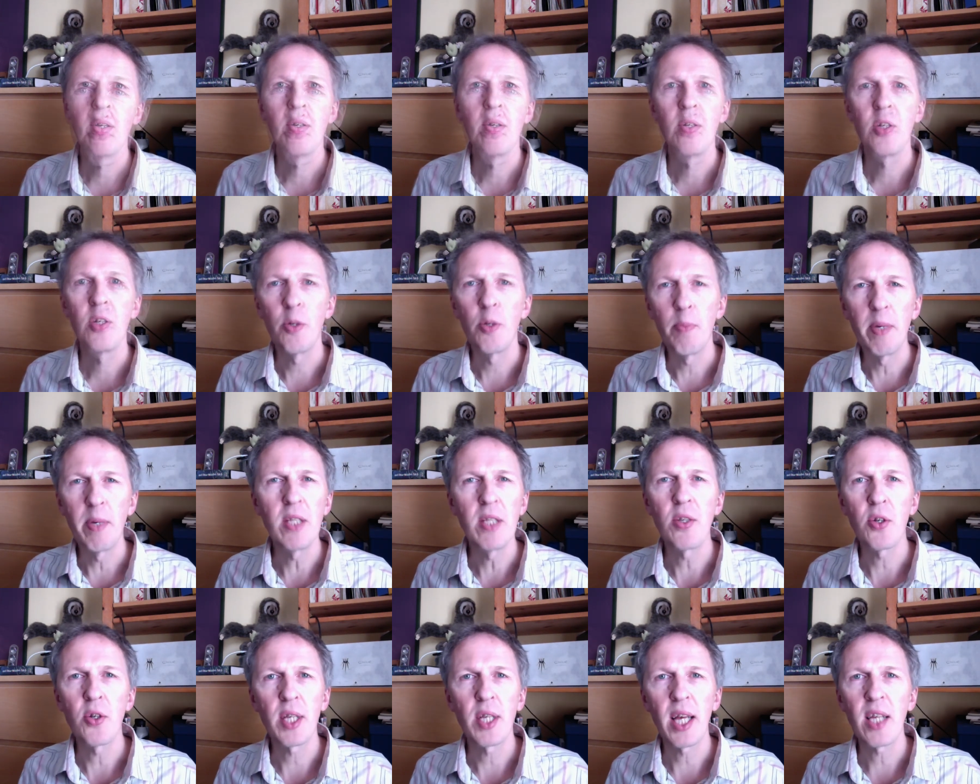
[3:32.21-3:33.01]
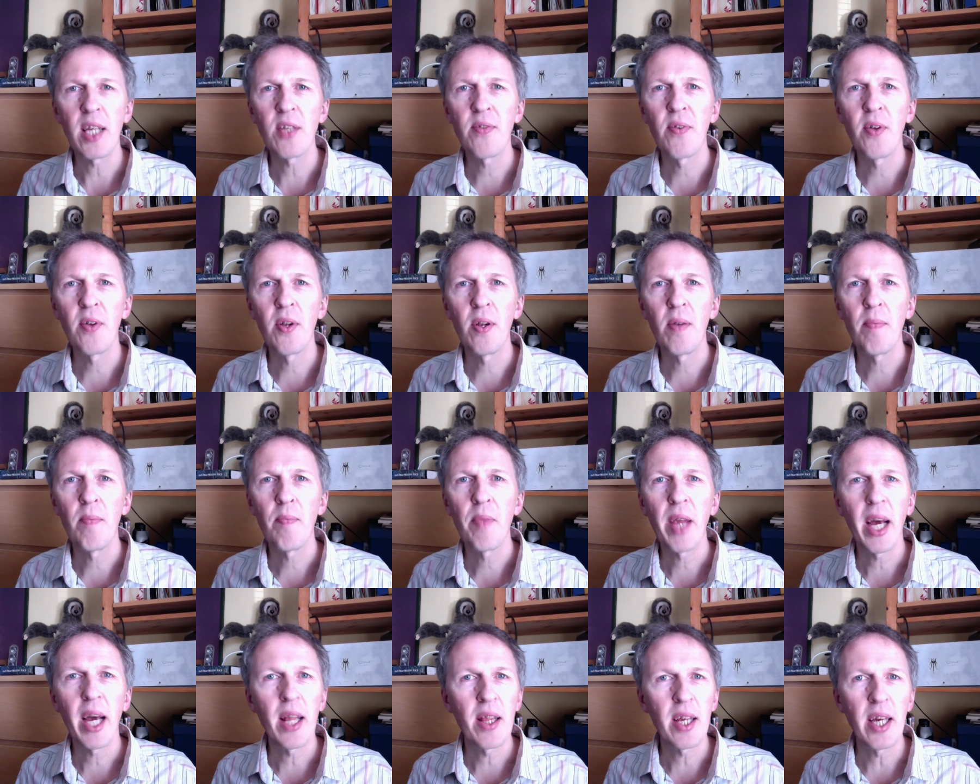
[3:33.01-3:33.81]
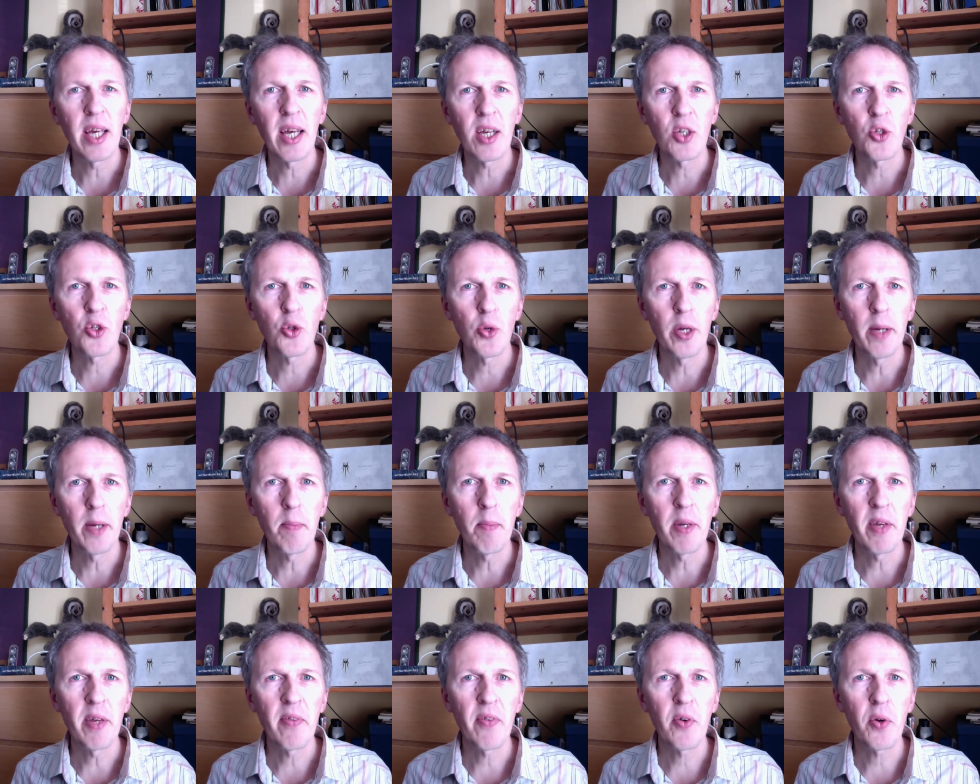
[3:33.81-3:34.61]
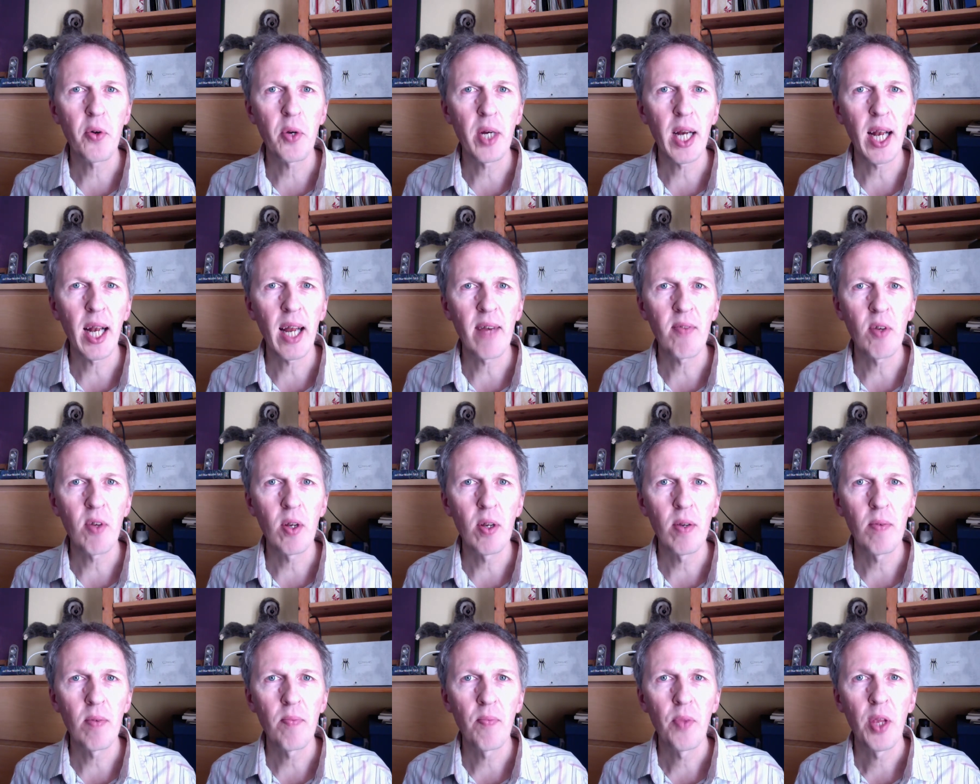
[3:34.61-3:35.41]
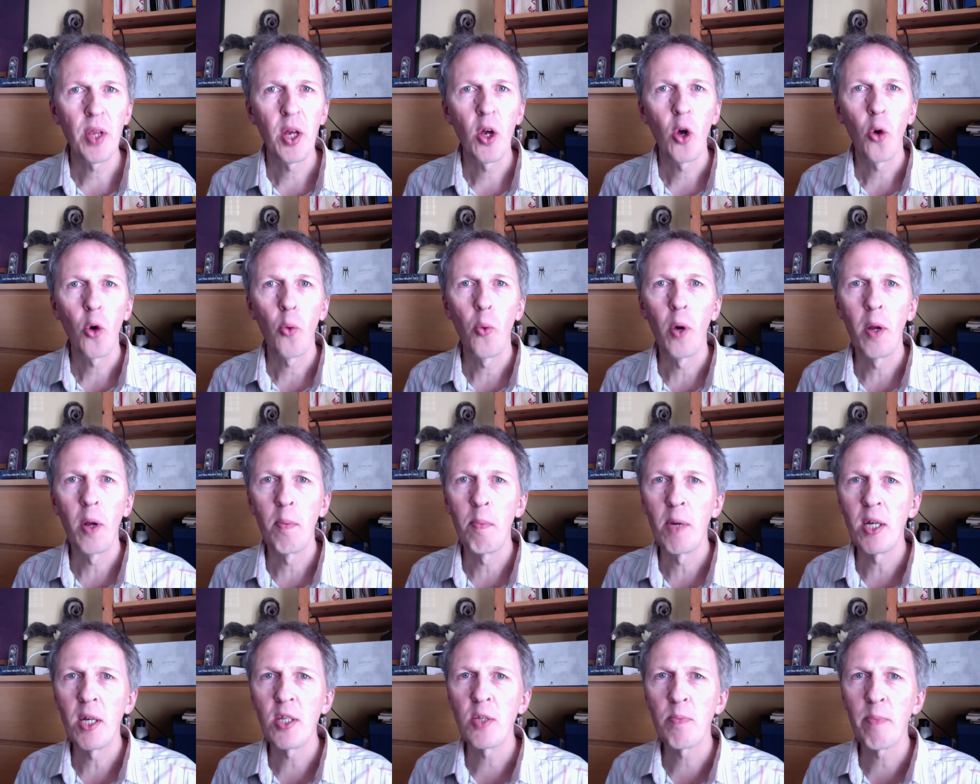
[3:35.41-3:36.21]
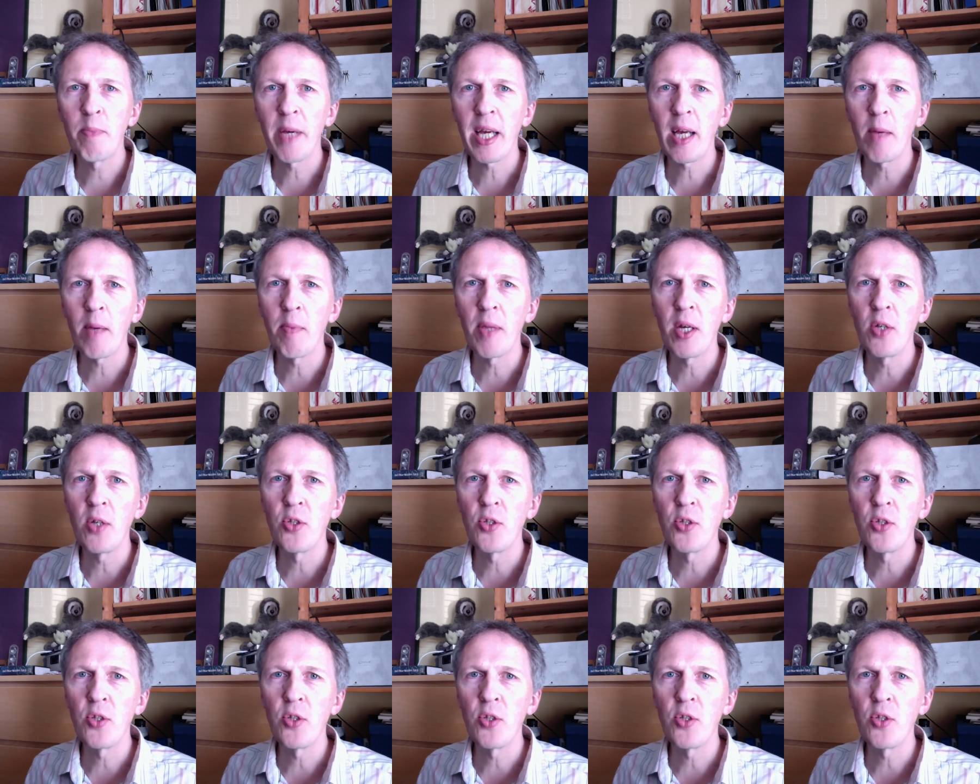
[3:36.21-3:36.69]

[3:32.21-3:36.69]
To be successful at the extreme difficulty level, one must pick up those